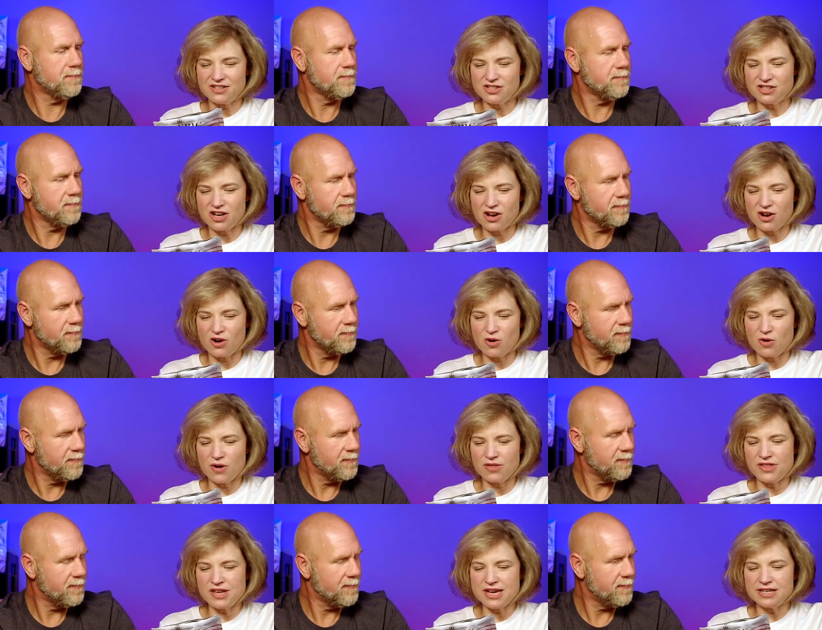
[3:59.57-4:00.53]
Speaker 1: So
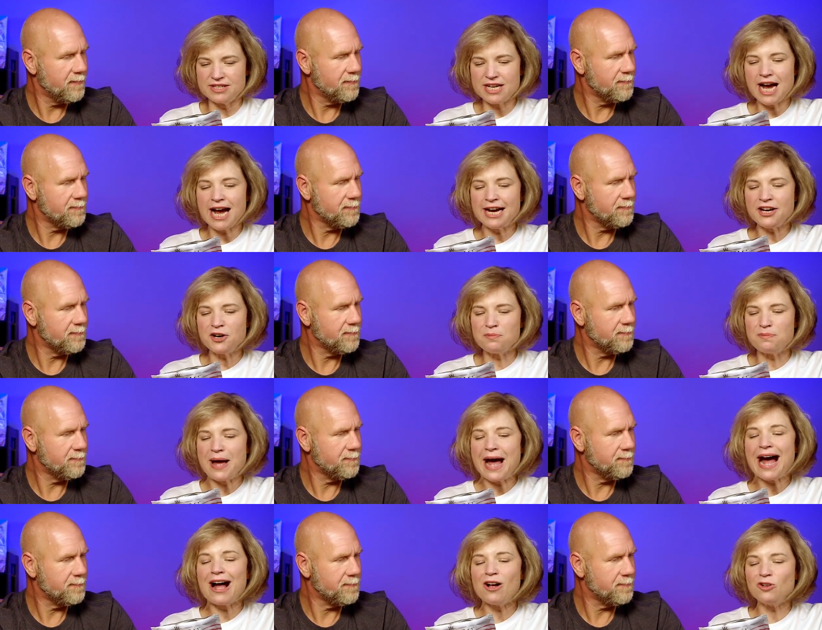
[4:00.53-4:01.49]
the entire
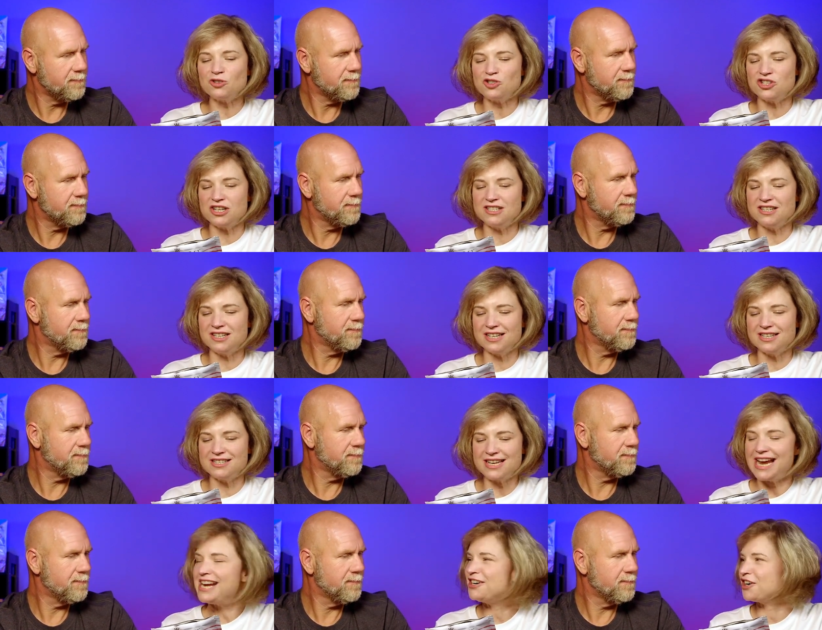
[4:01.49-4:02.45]
pouch is a
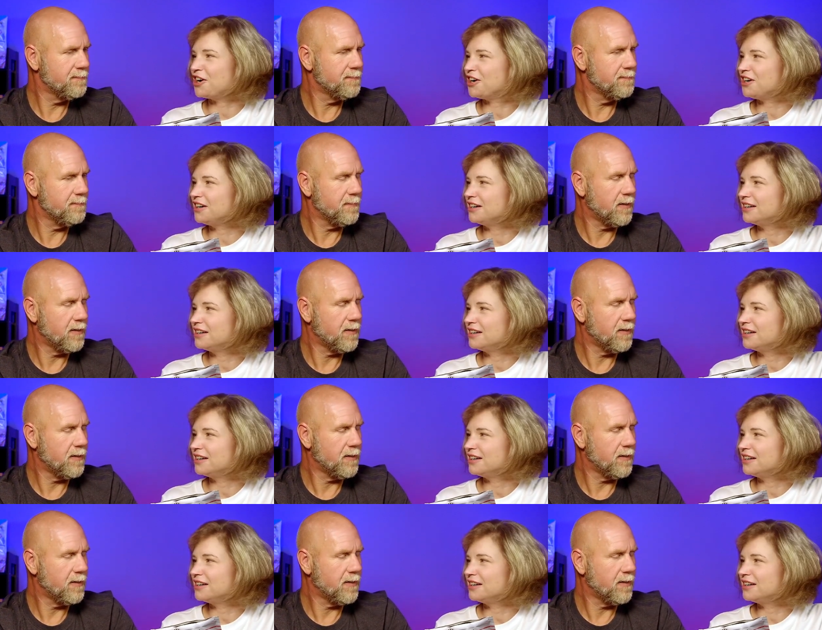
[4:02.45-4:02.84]
container.